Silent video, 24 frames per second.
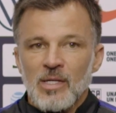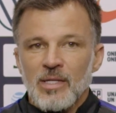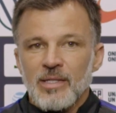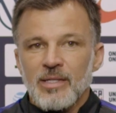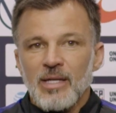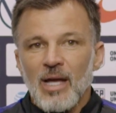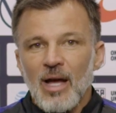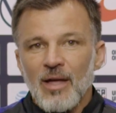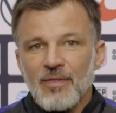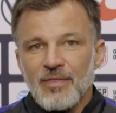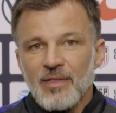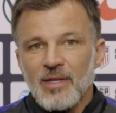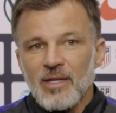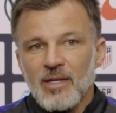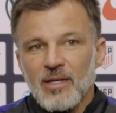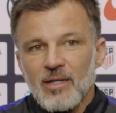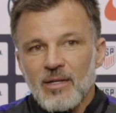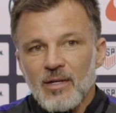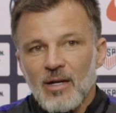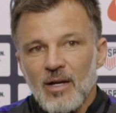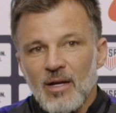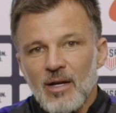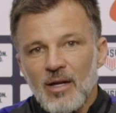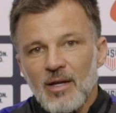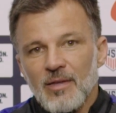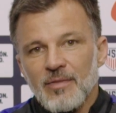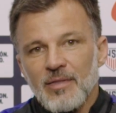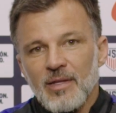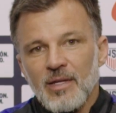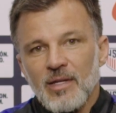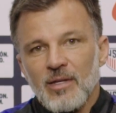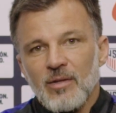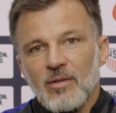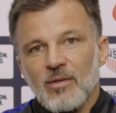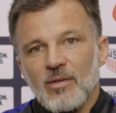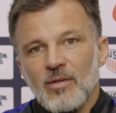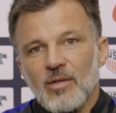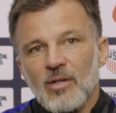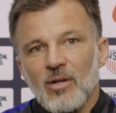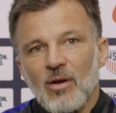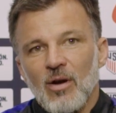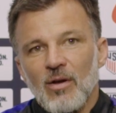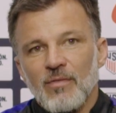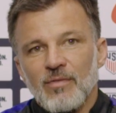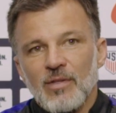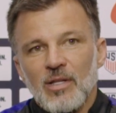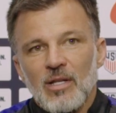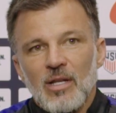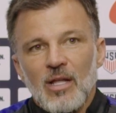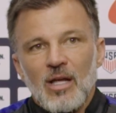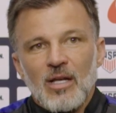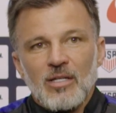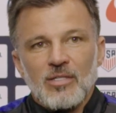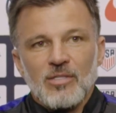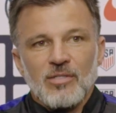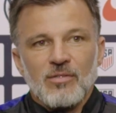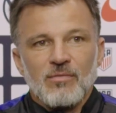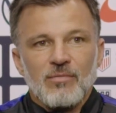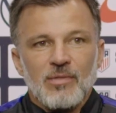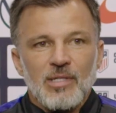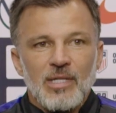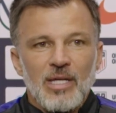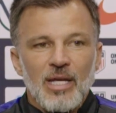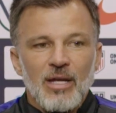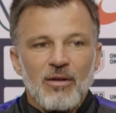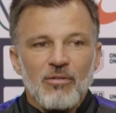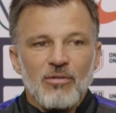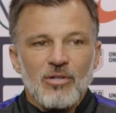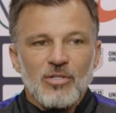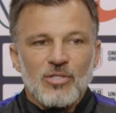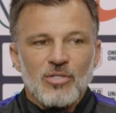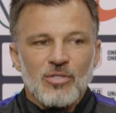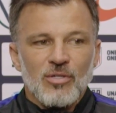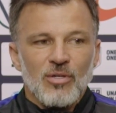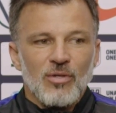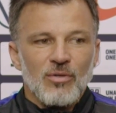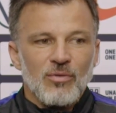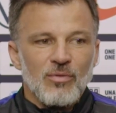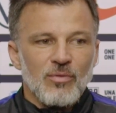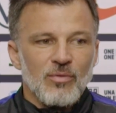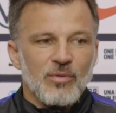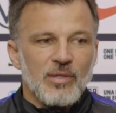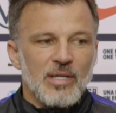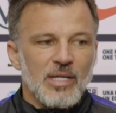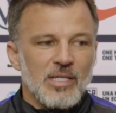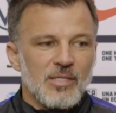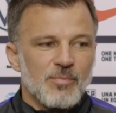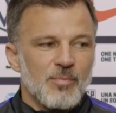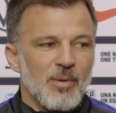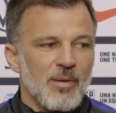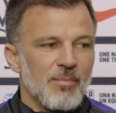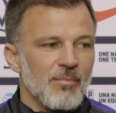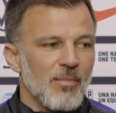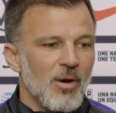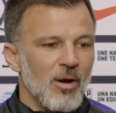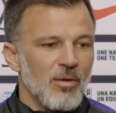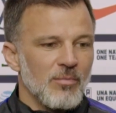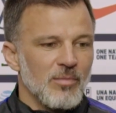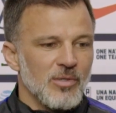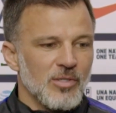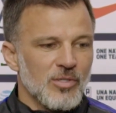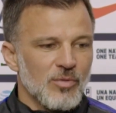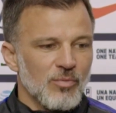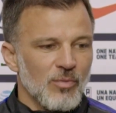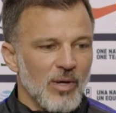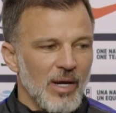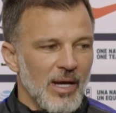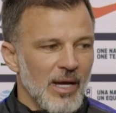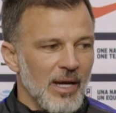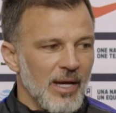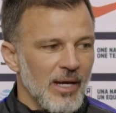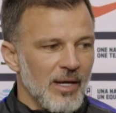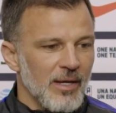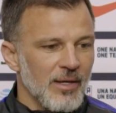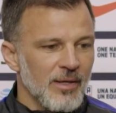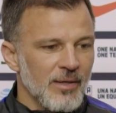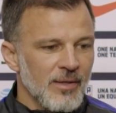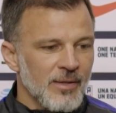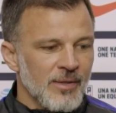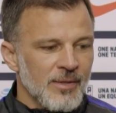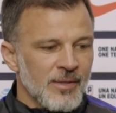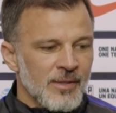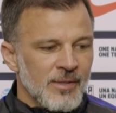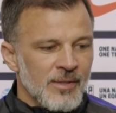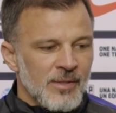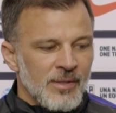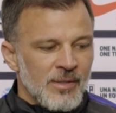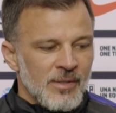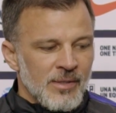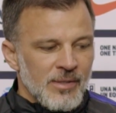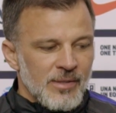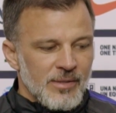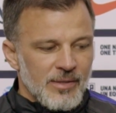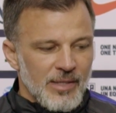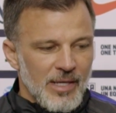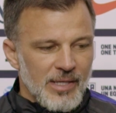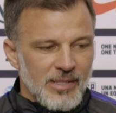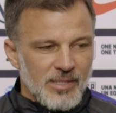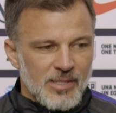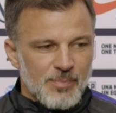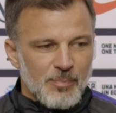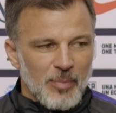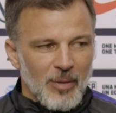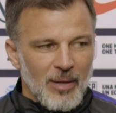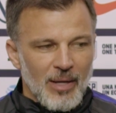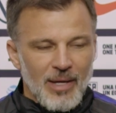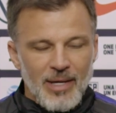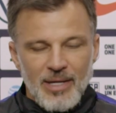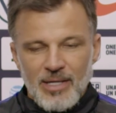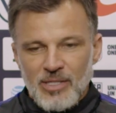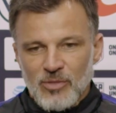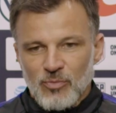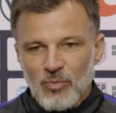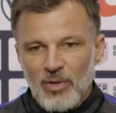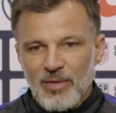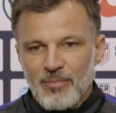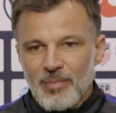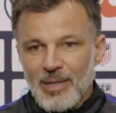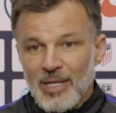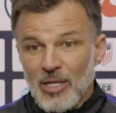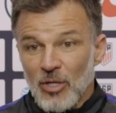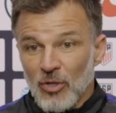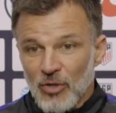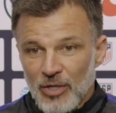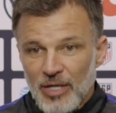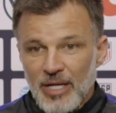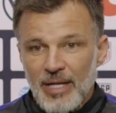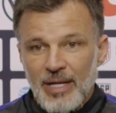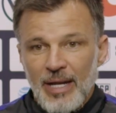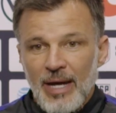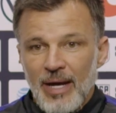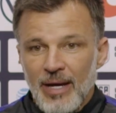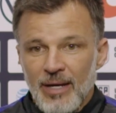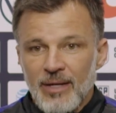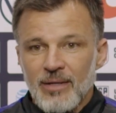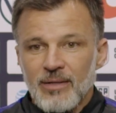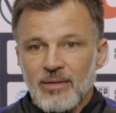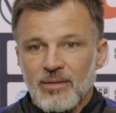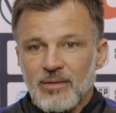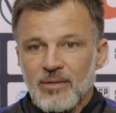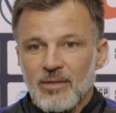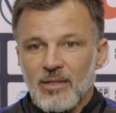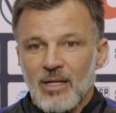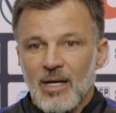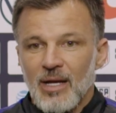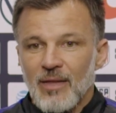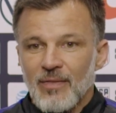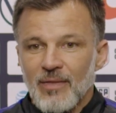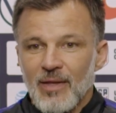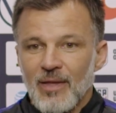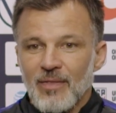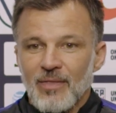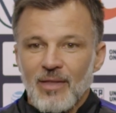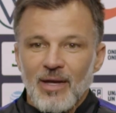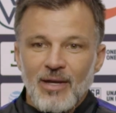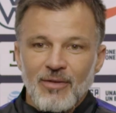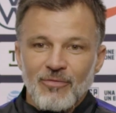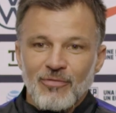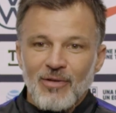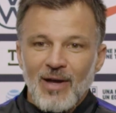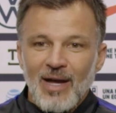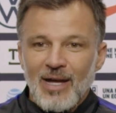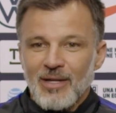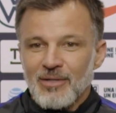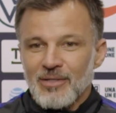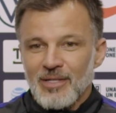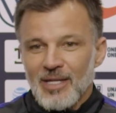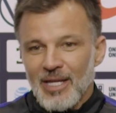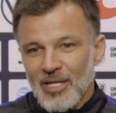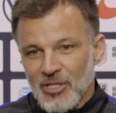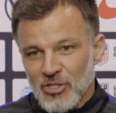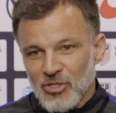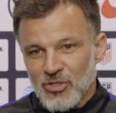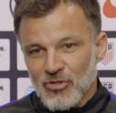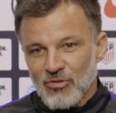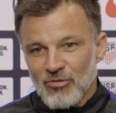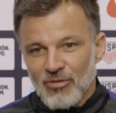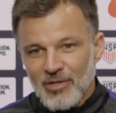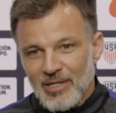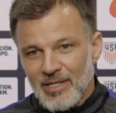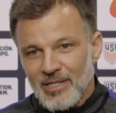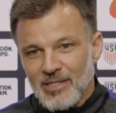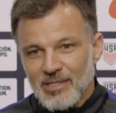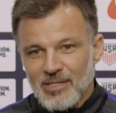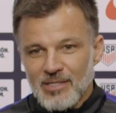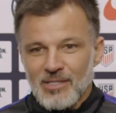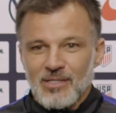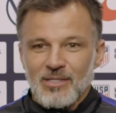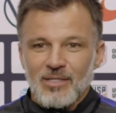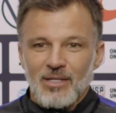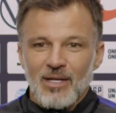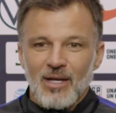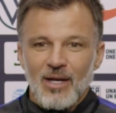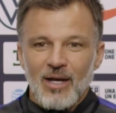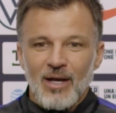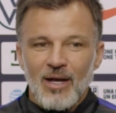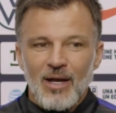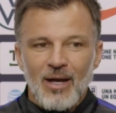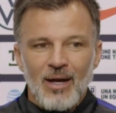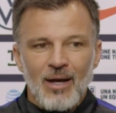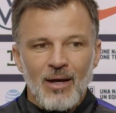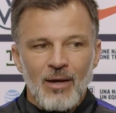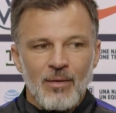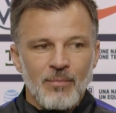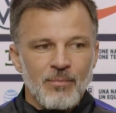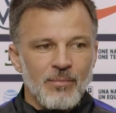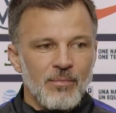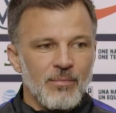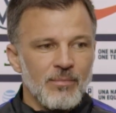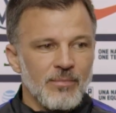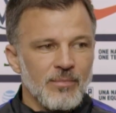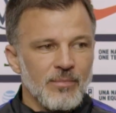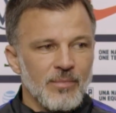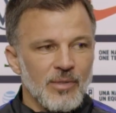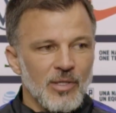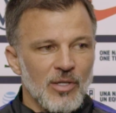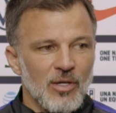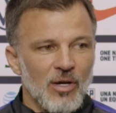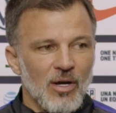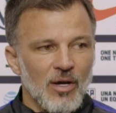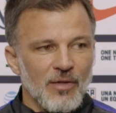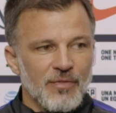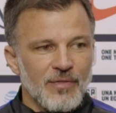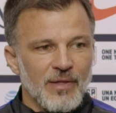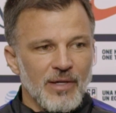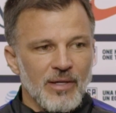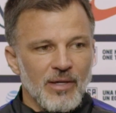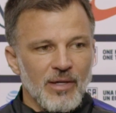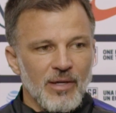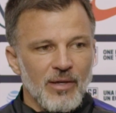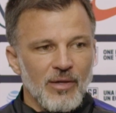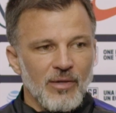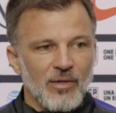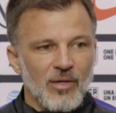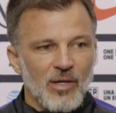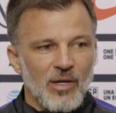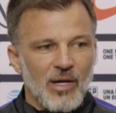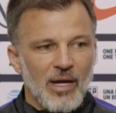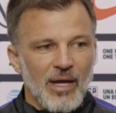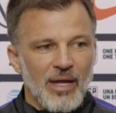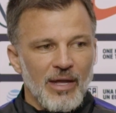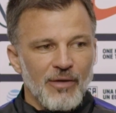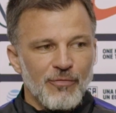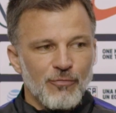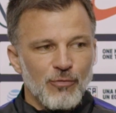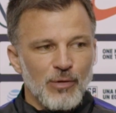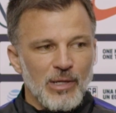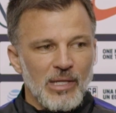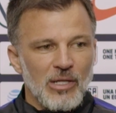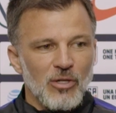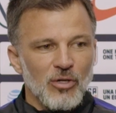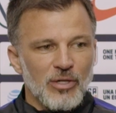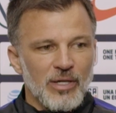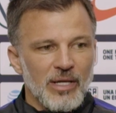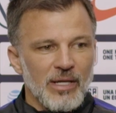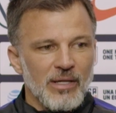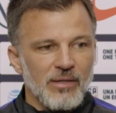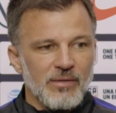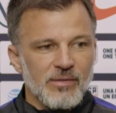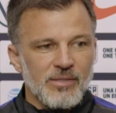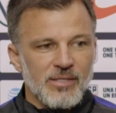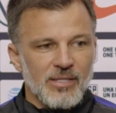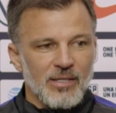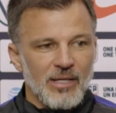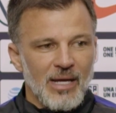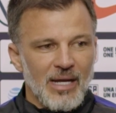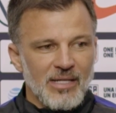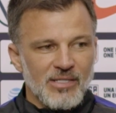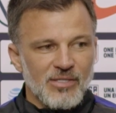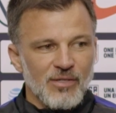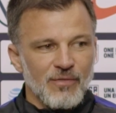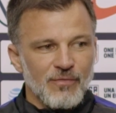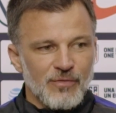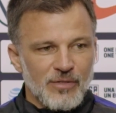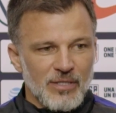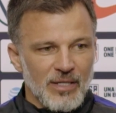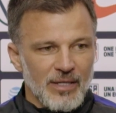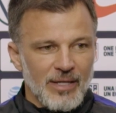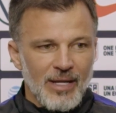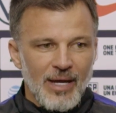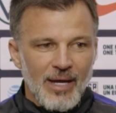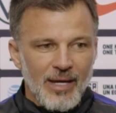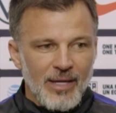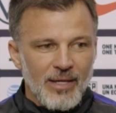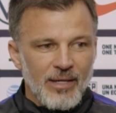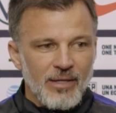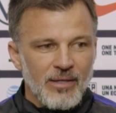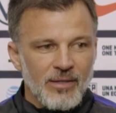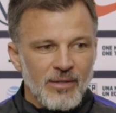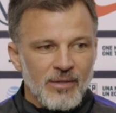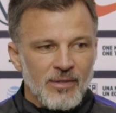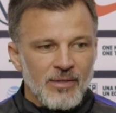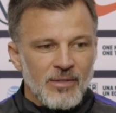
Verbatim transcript: Yeah, I think I think you know over the last year or two, there's been moments where there's players we've been looking at, and then they've had injuries. Um, you know, I think it, uh, if we look at as of today,